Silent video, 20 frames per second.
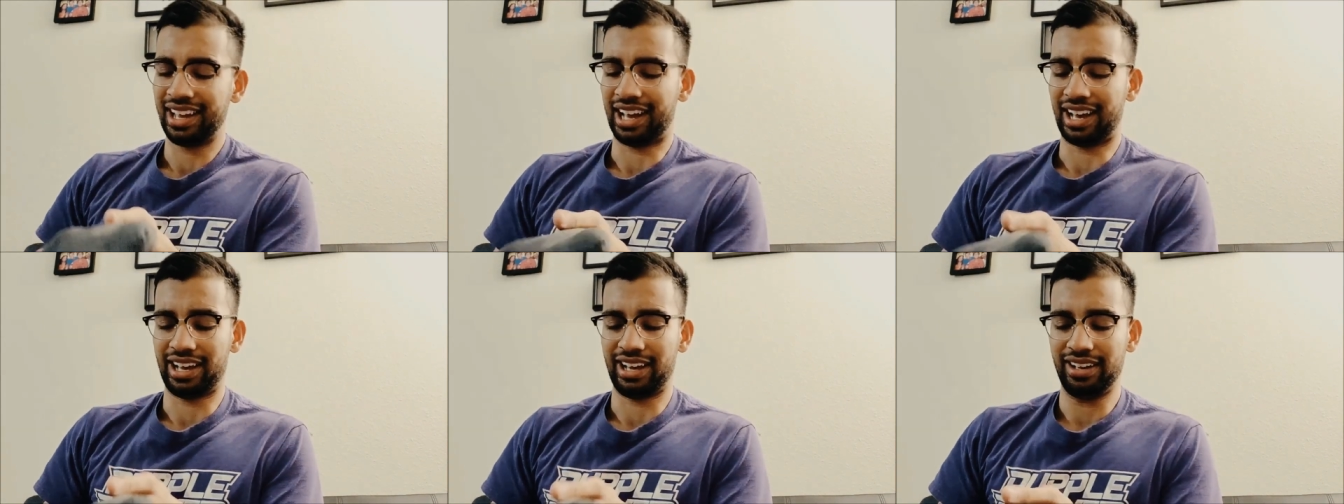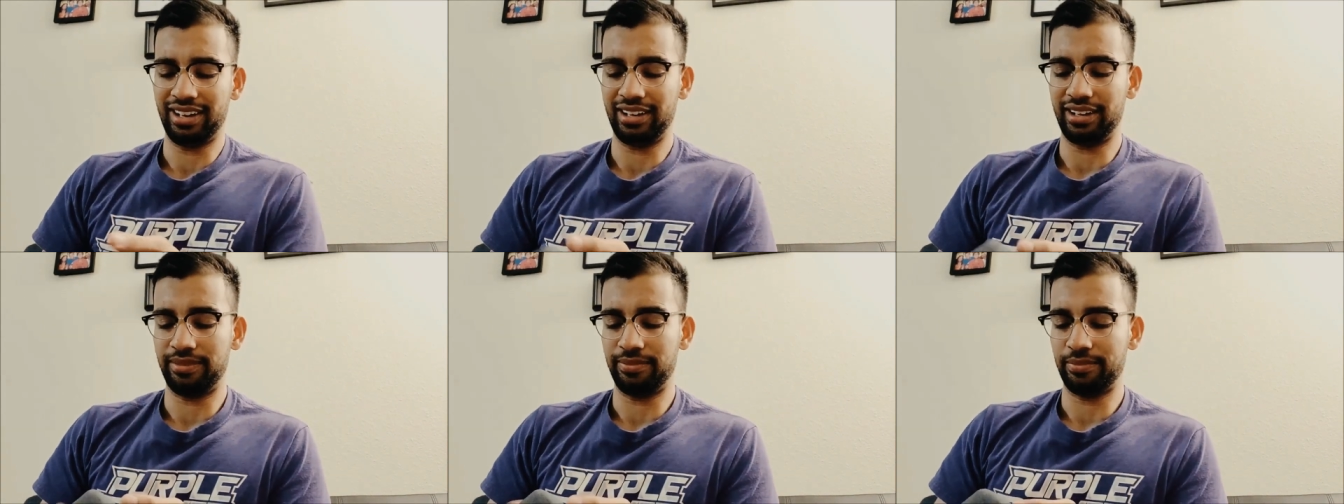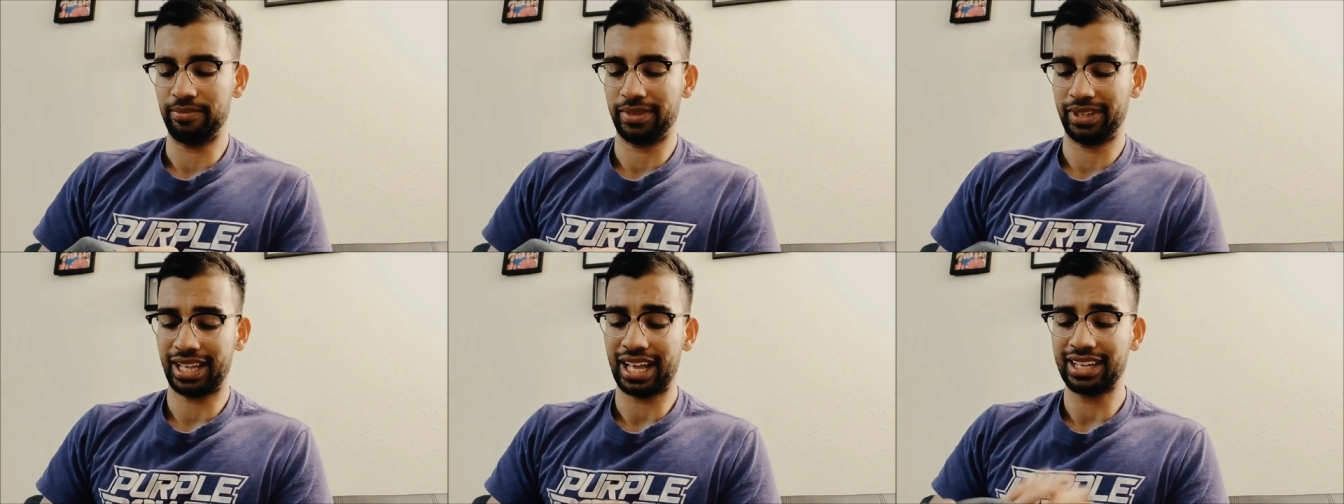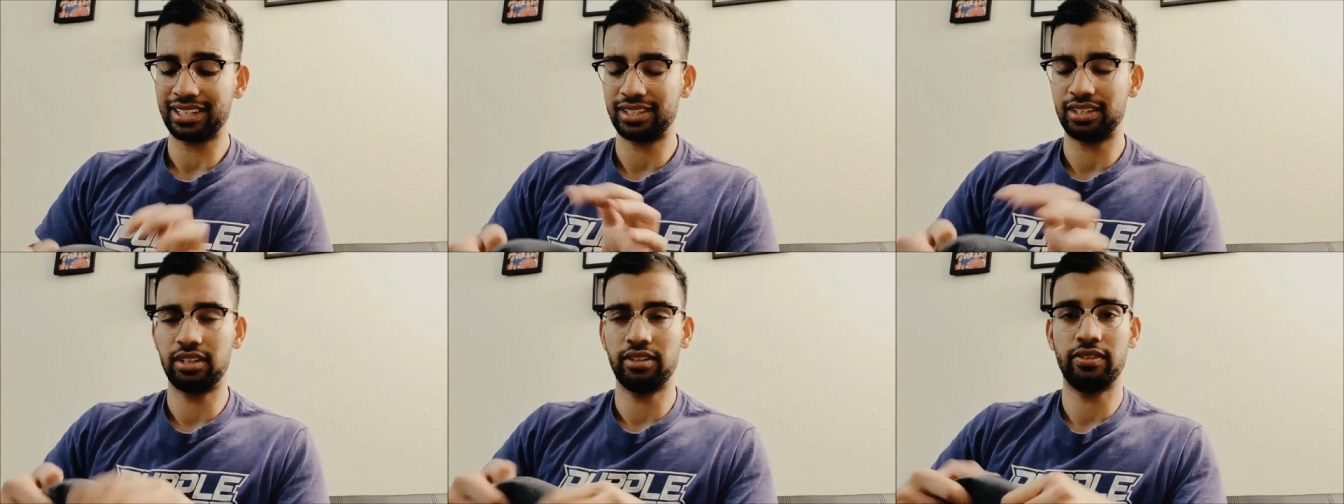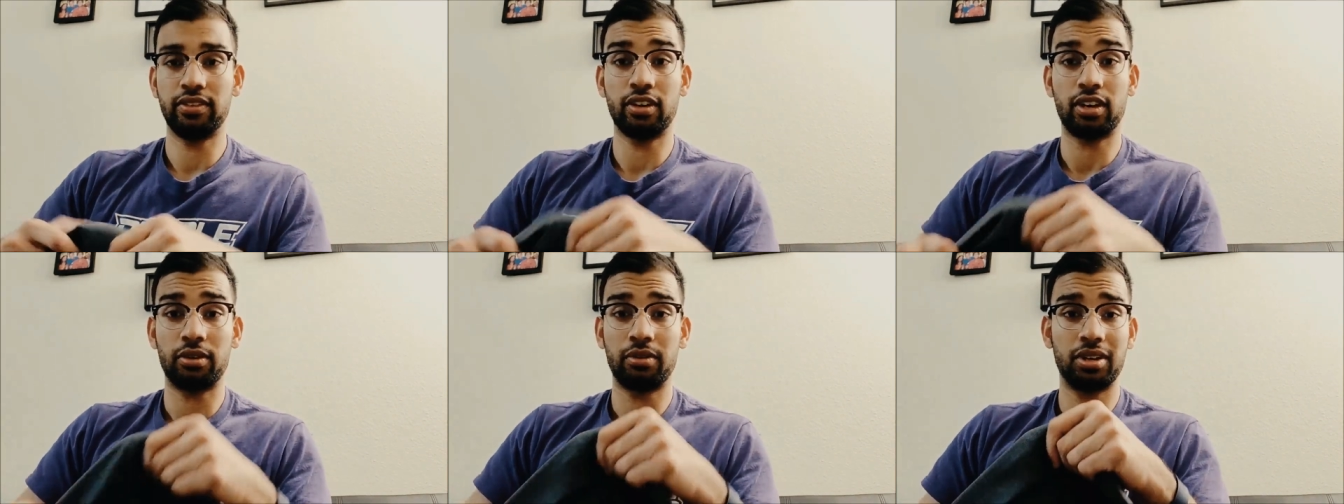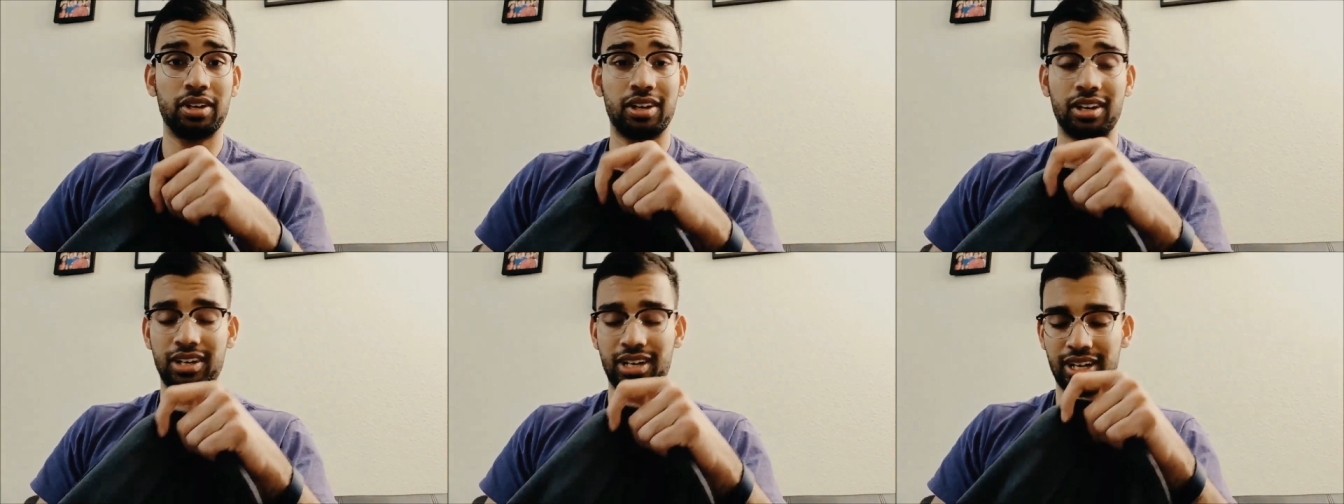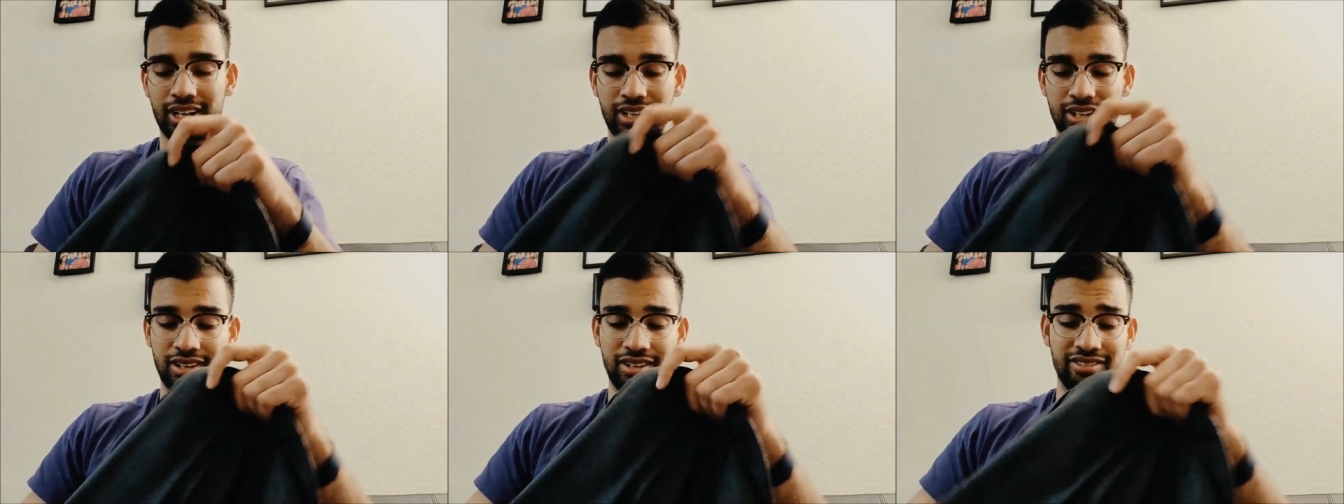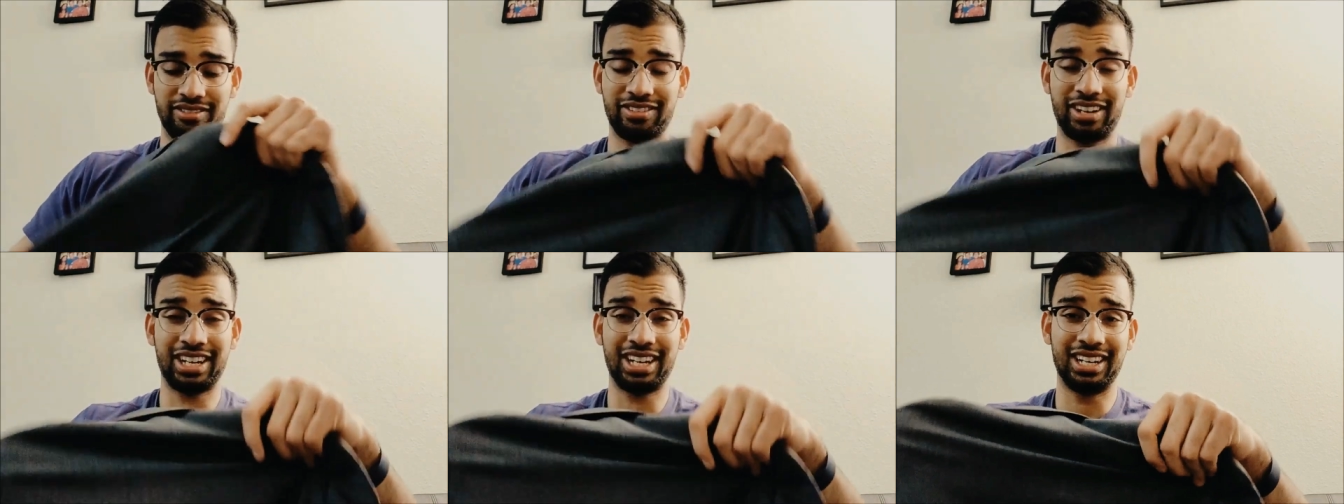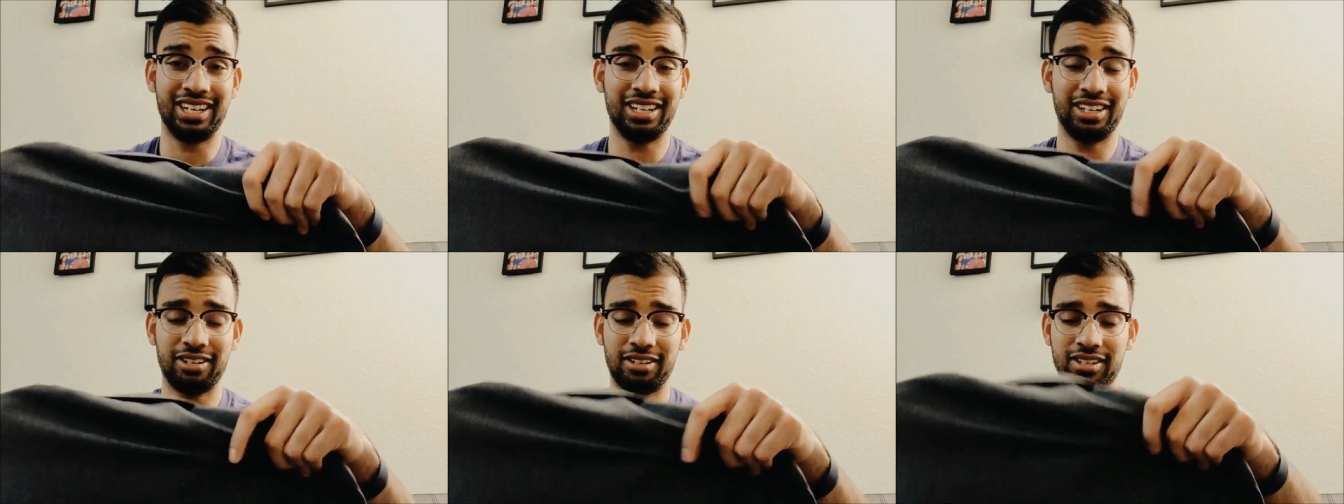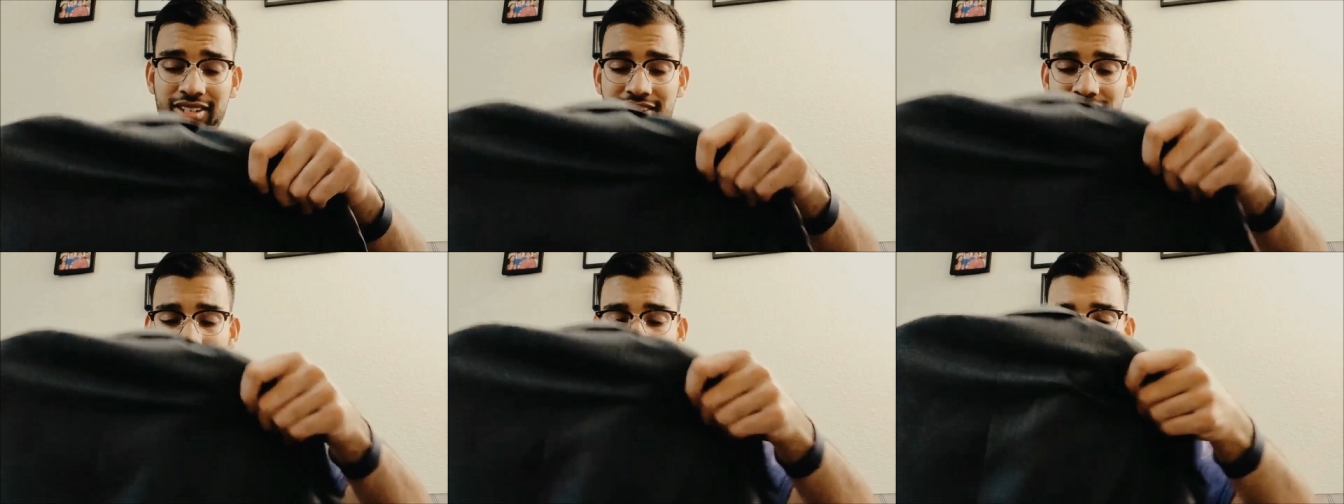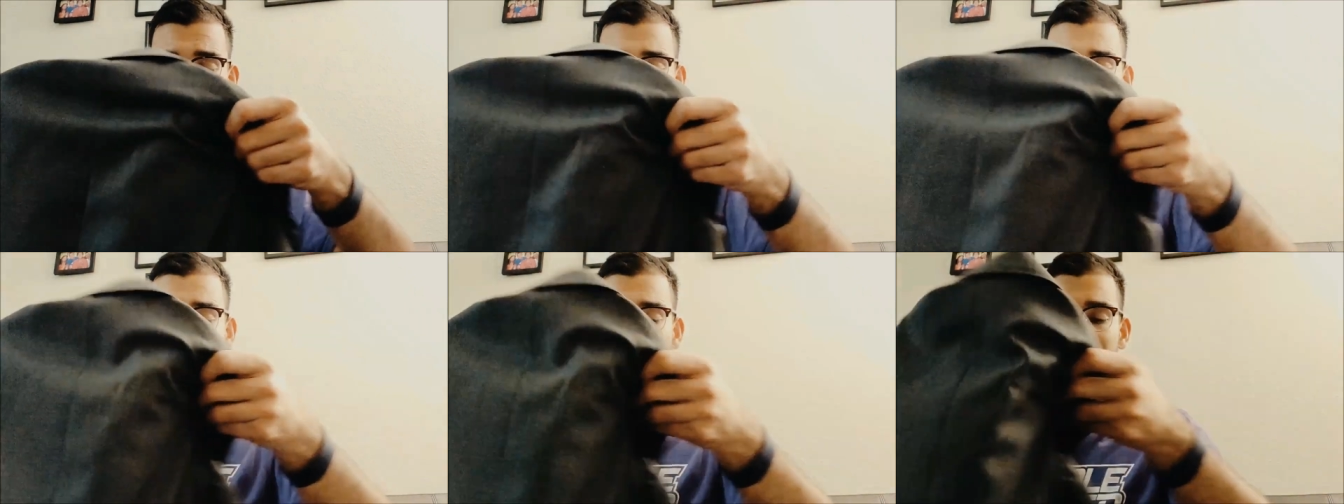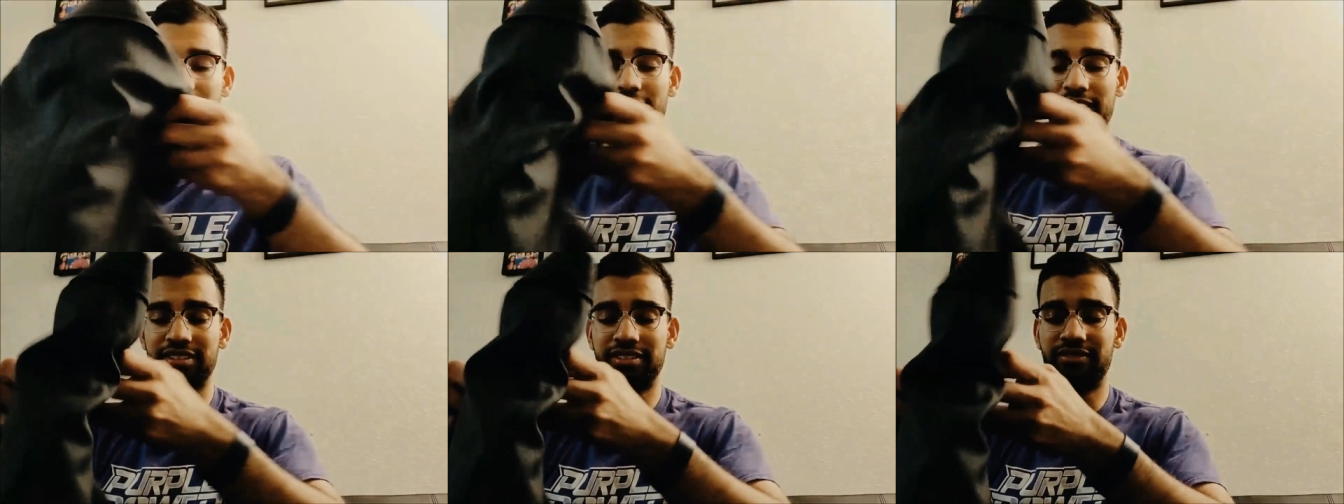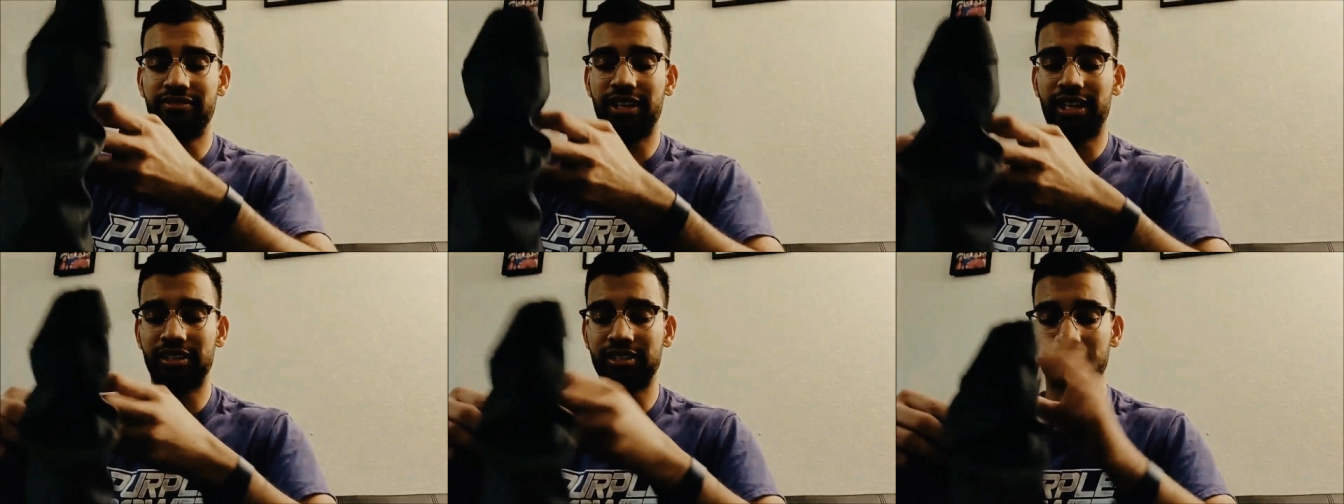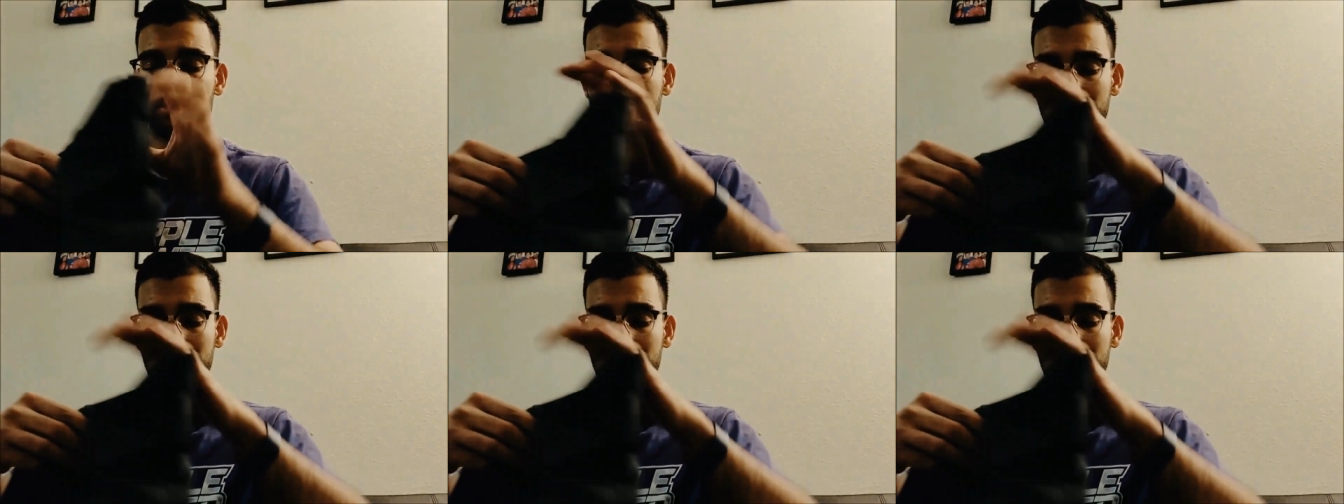Um, the last interview I went on, I couldn't find any creases and I didn't have to fix them,